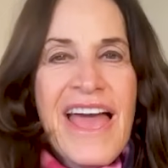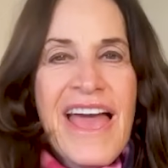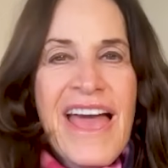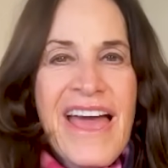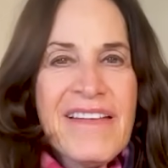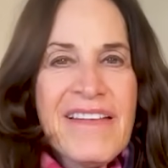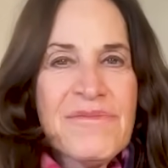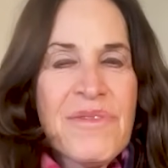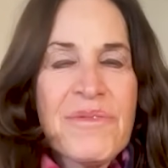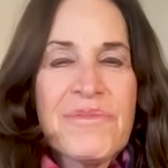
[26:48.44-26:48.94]

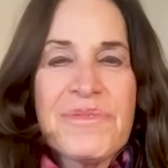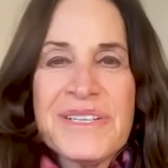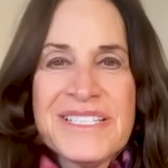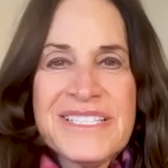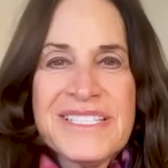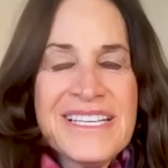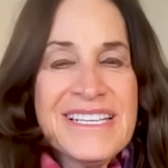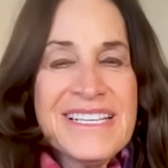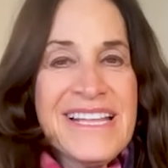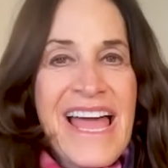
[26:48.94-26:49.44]
and what we're
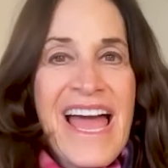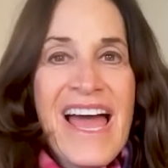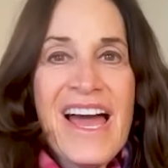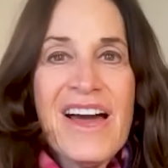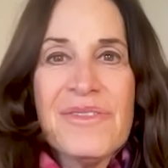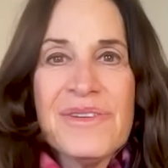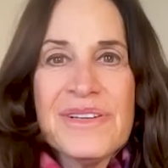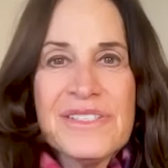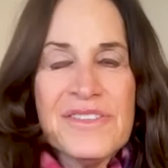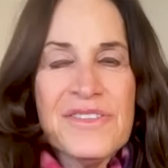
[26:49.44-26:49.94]
seeing
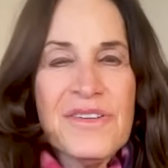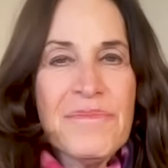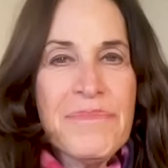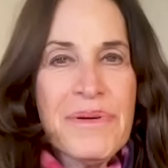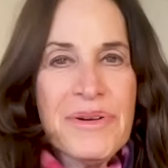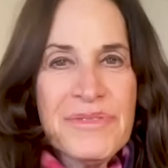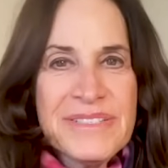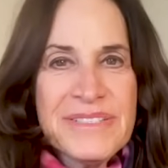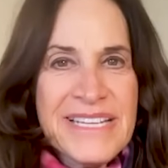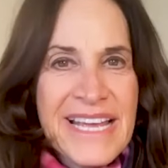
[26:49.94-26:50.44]
now is, you know,
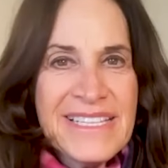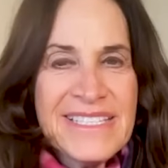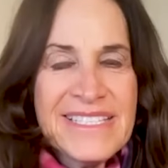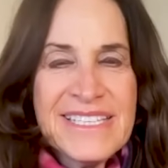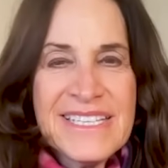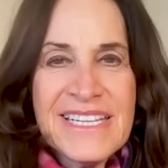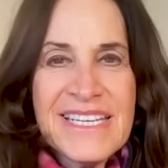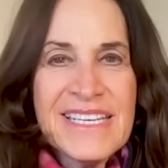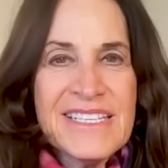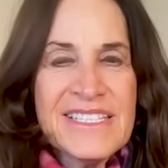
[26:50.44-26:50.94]
bone
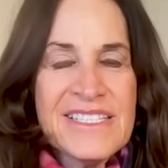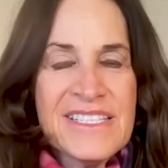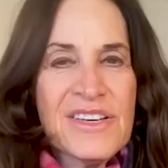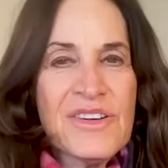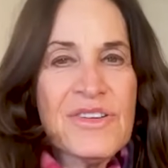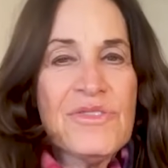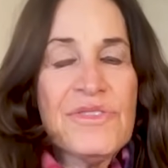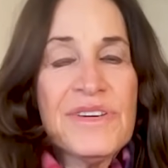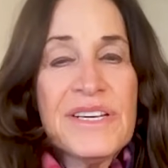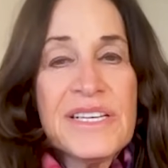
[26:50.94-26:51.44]
density is
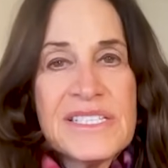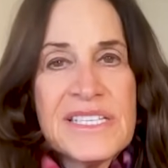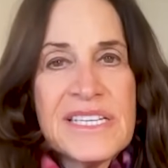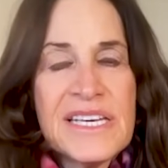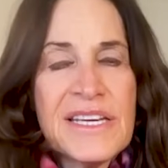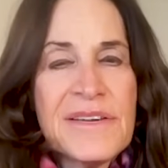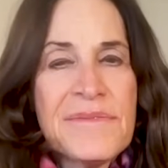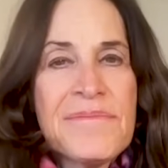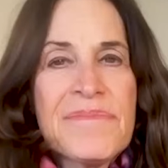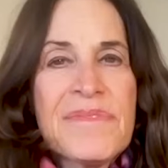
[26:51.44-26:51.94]

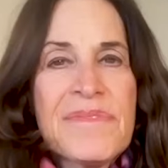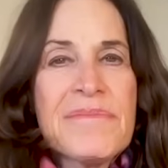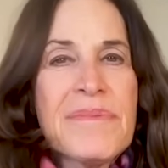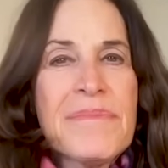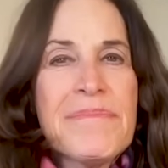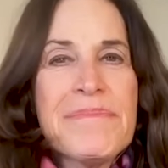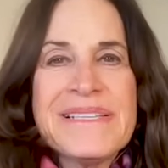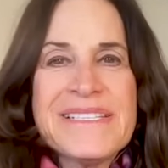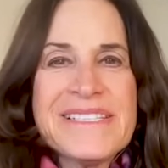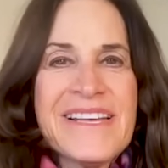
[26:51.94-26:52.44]
increasing.
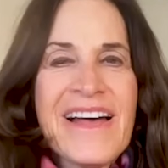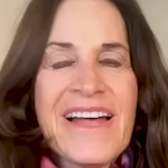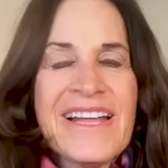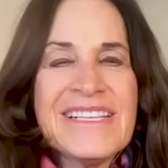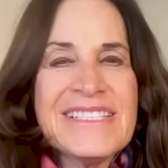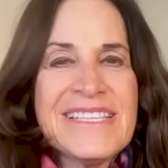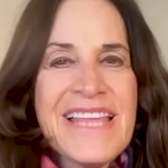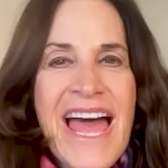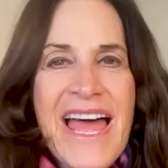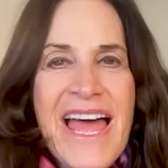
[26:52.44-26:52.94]
But
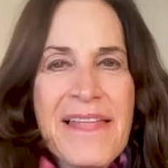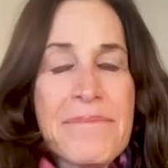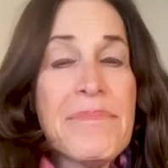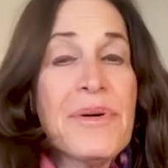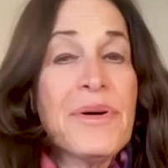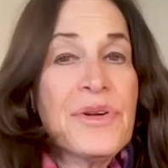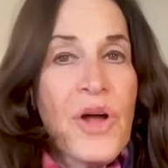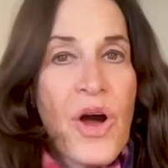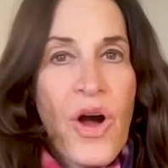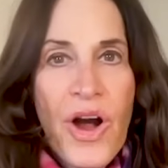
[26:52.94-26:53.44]
besides that, and
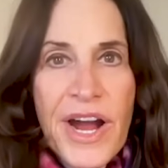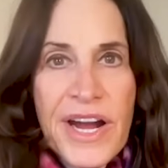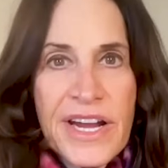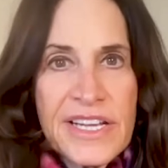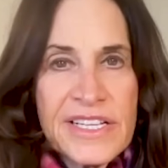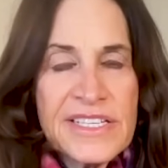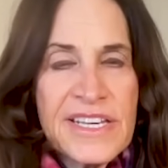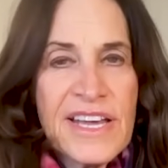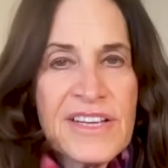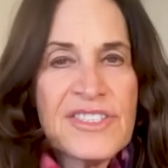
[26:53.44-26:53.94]
bone
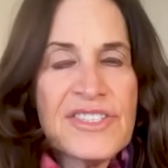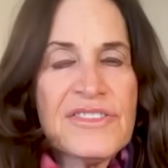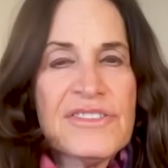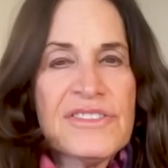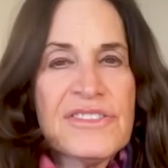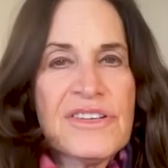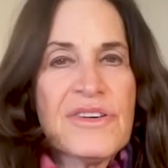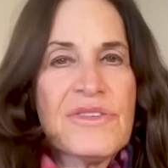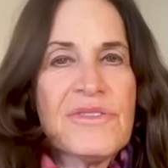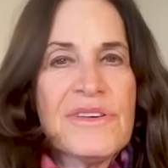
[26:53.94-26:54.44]
architecture
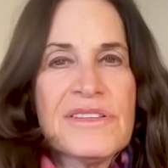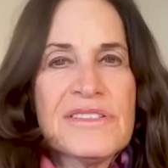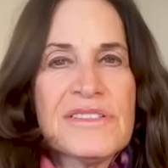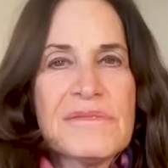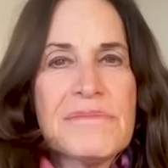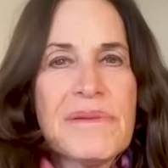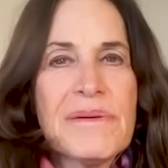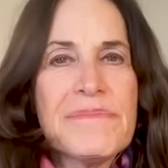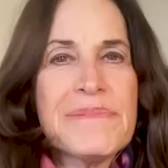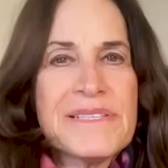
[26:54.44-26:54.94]
is
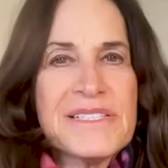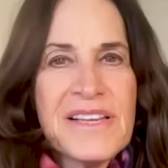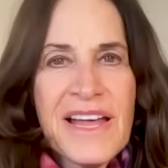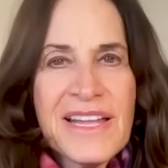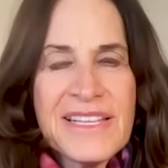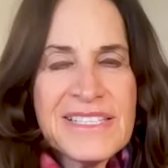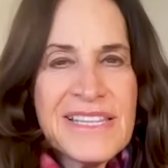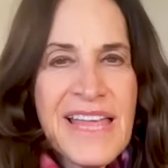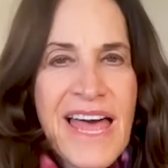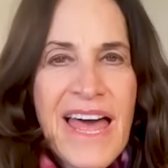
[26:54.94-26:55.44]
increasing. But
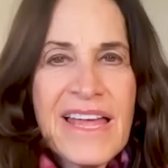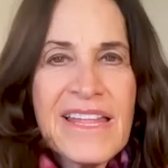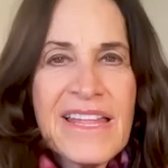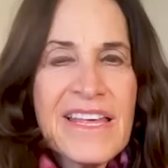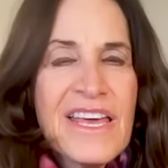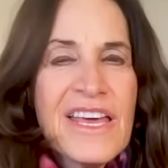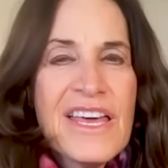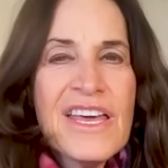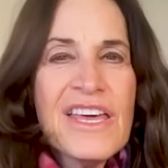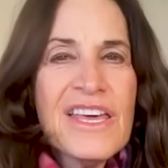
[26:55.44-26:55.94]
besides that,
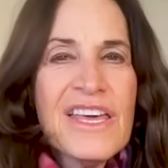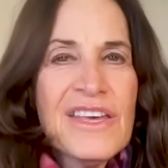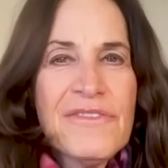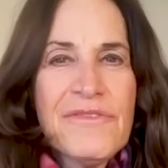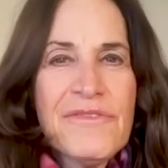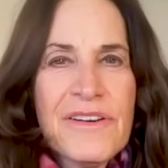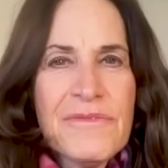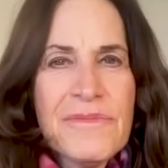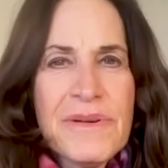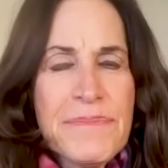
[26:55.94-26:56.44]

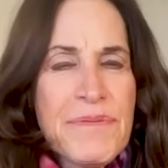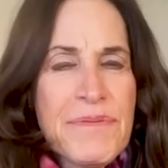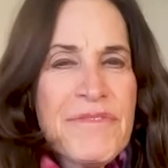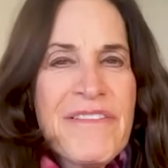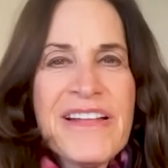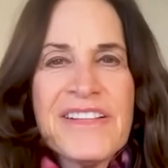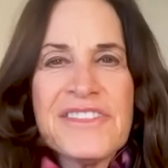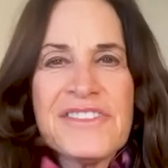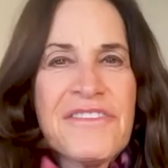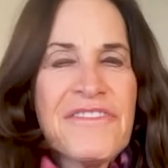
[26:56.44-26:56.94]
if we
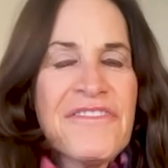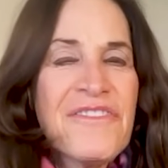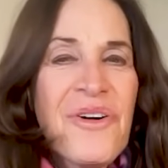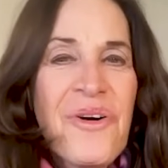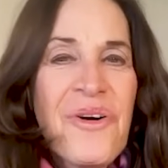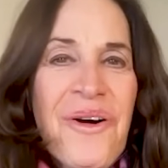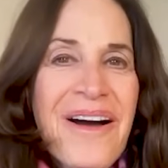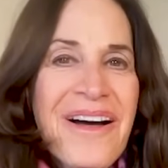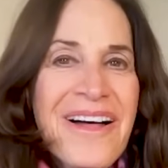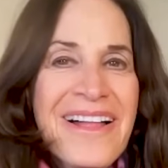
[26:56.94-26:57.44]
prevent a
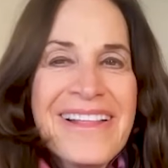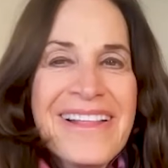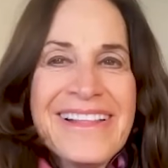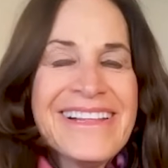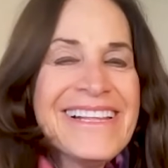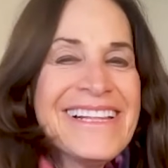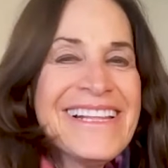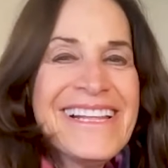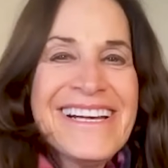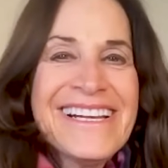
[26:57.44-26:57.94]
fall,
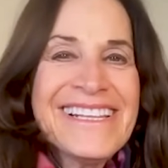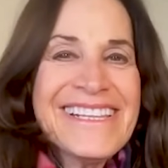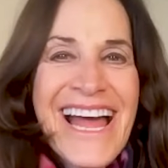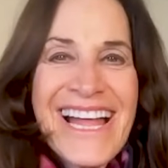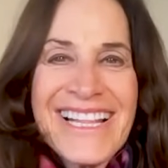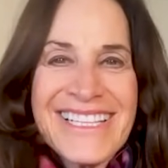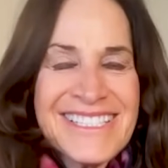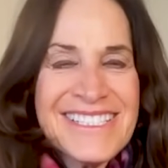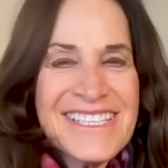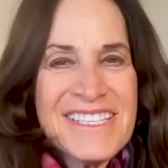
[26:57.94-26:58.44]

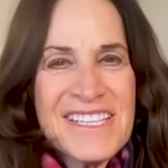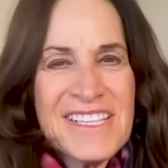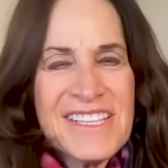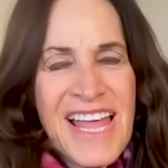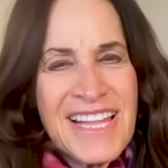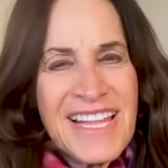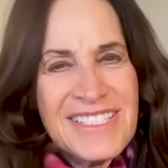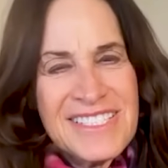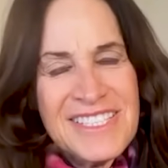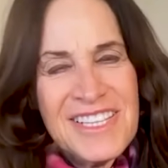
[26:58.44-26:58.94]
that's
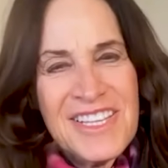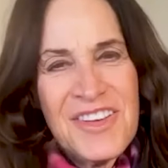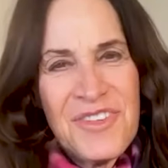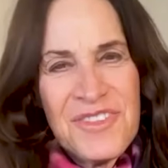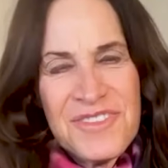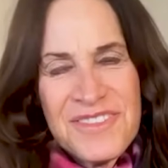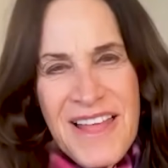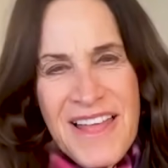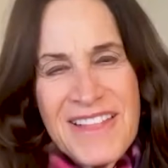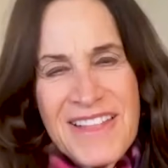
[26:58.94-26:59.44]
that's the
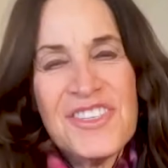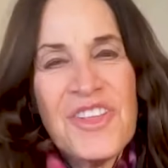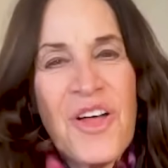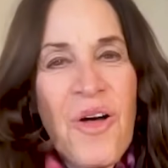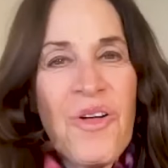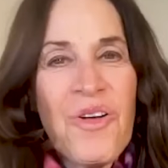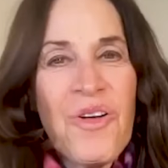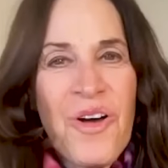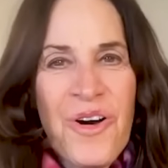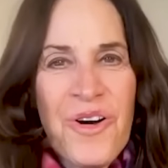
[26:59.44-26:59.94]
that's the
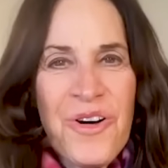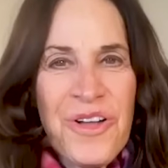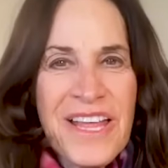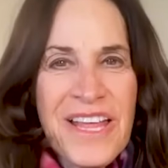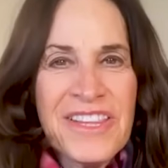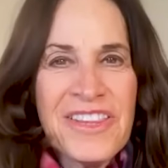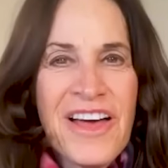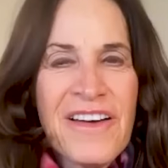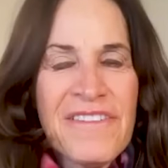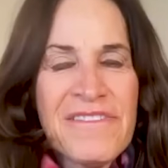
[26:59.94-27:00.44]
whole goal. I
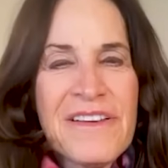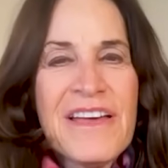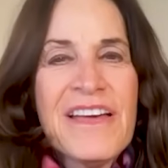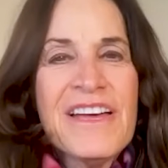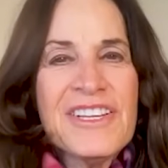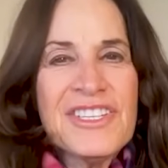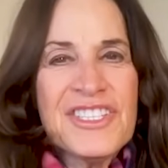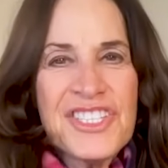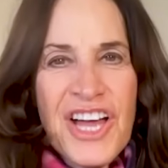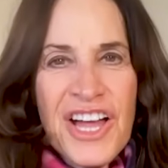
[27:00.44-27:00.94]
love
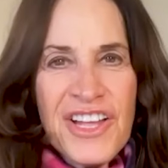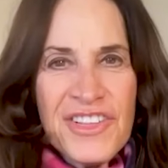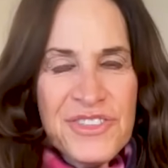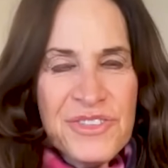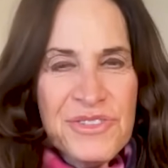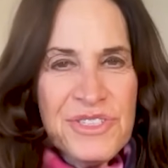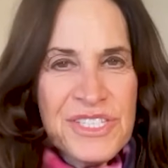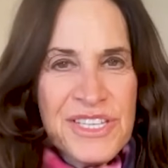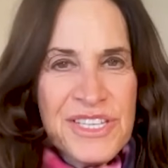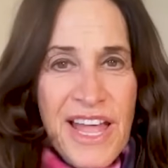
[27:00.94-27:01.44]
John
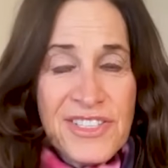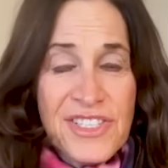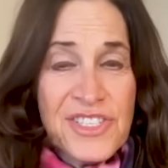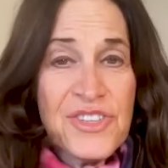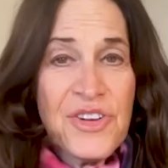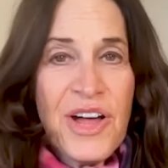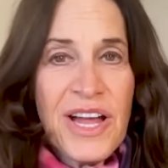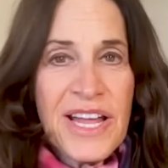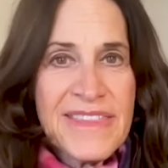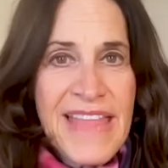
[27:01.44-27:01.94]
Neustadt's
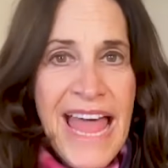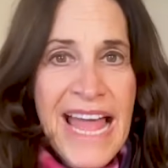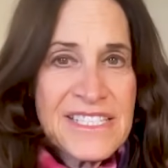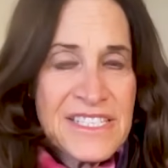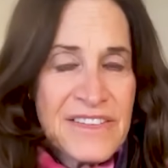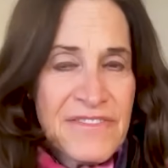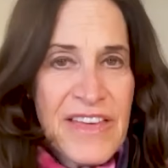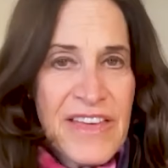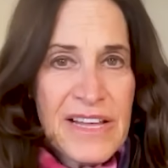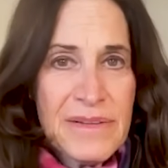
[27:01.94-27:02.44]
talk, and
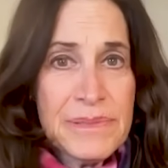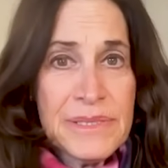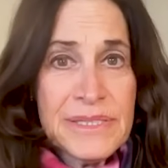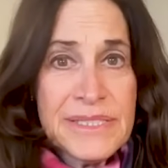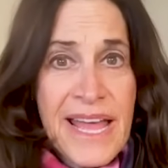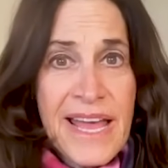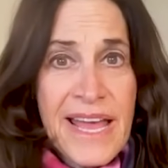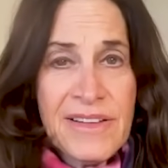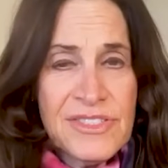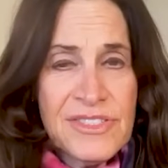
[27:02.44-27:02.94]
that's available
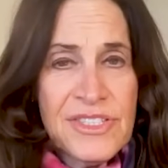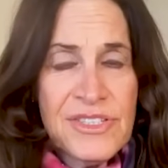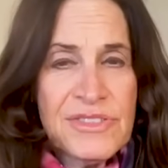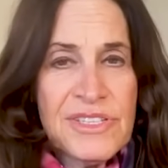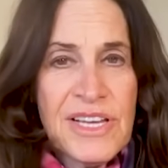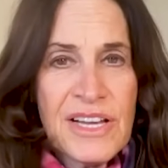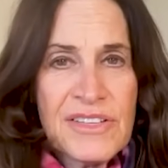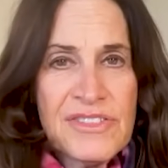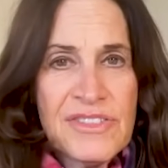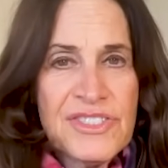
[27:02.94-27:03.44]
now to
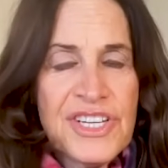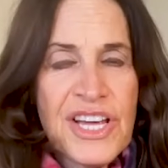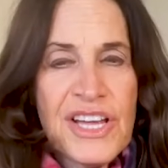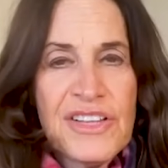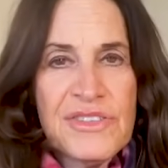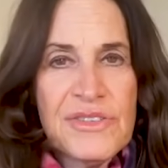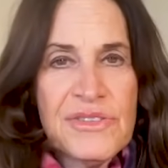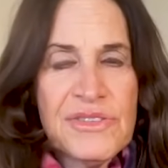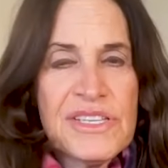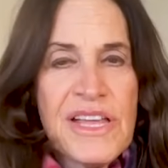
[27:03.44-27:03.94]
Dr.
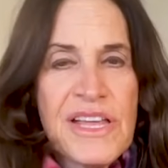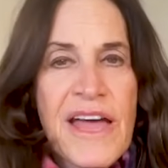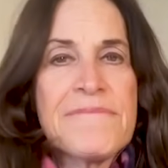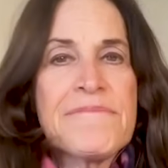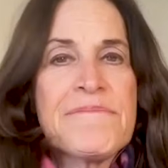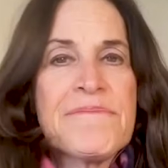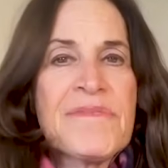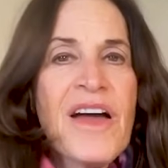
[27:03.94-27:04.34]
John Neustadt